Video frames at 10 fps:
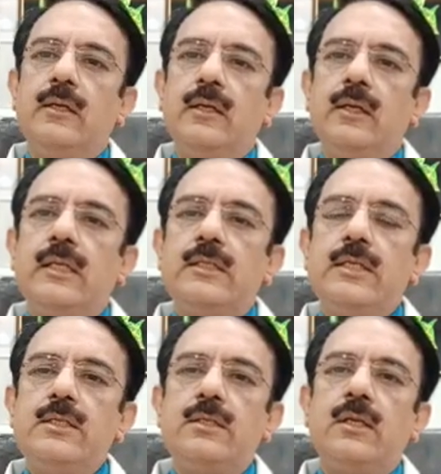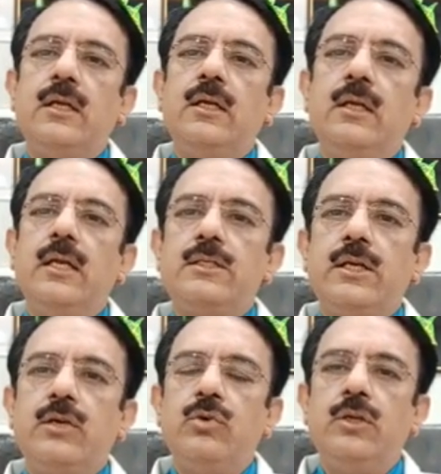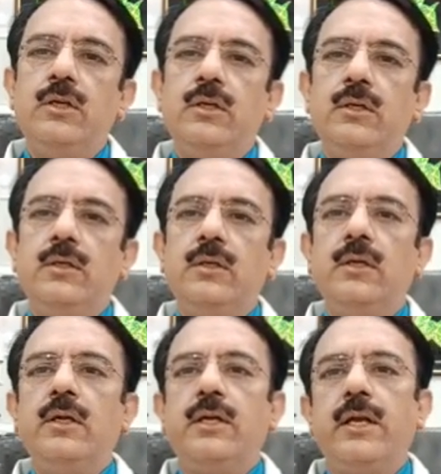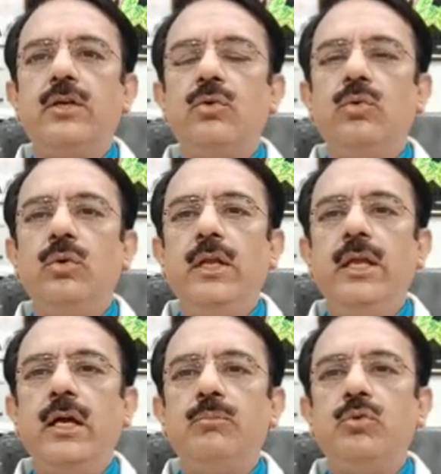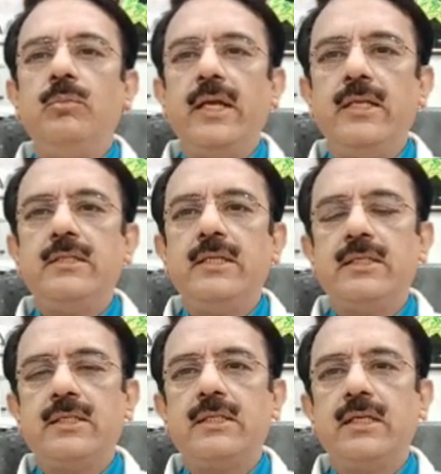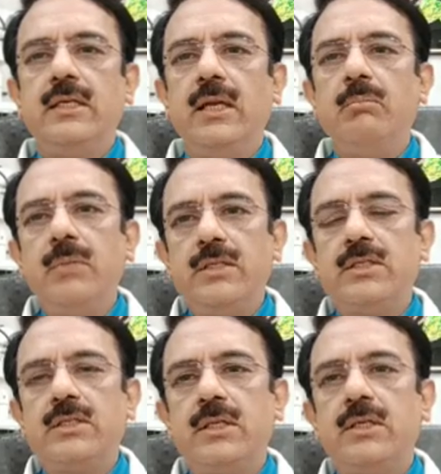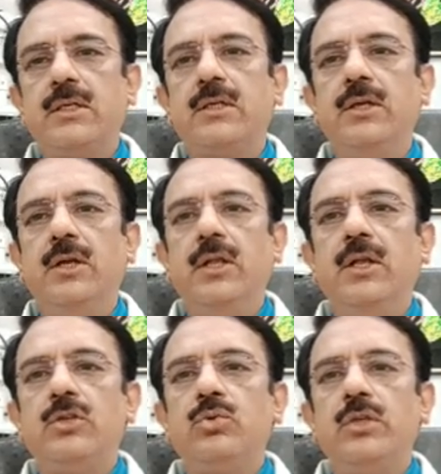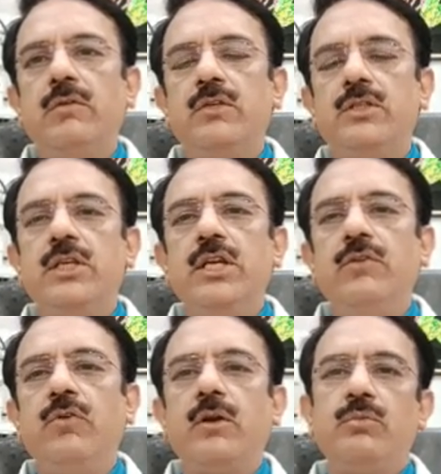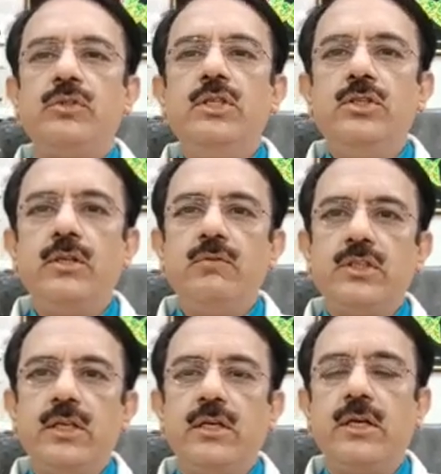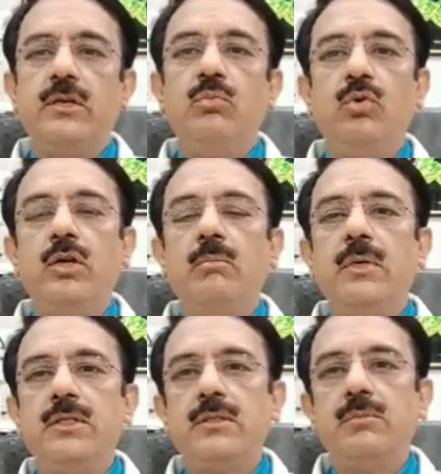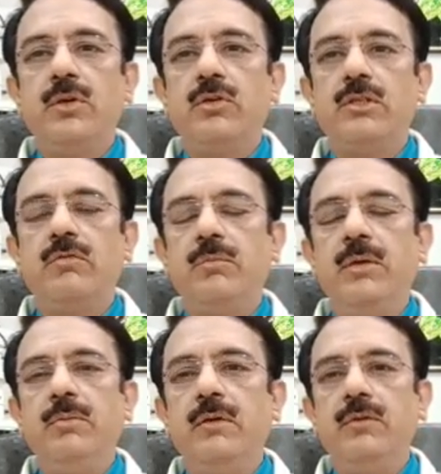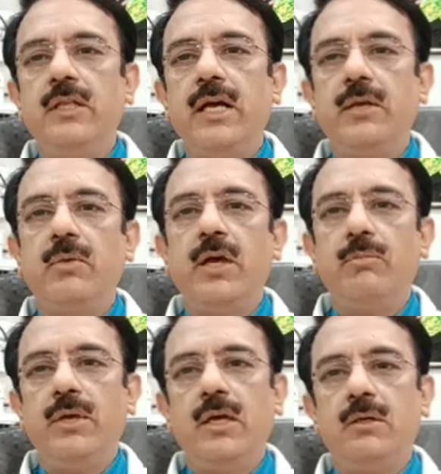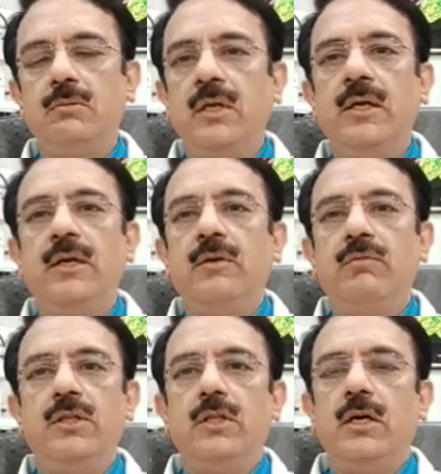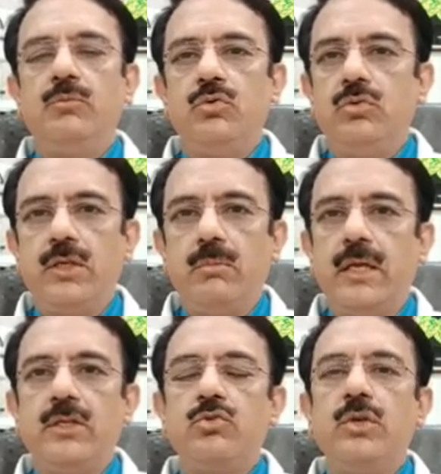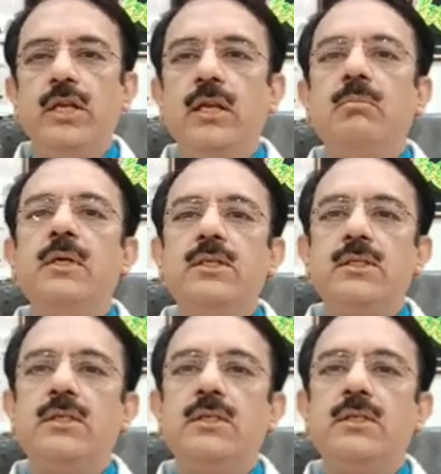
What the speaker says: Since LASIK could correct only up to minus 6 numbers, so there was a need for a procedure which can correct more numbers, because there were people with high myopia with up to say minus 20 numbers.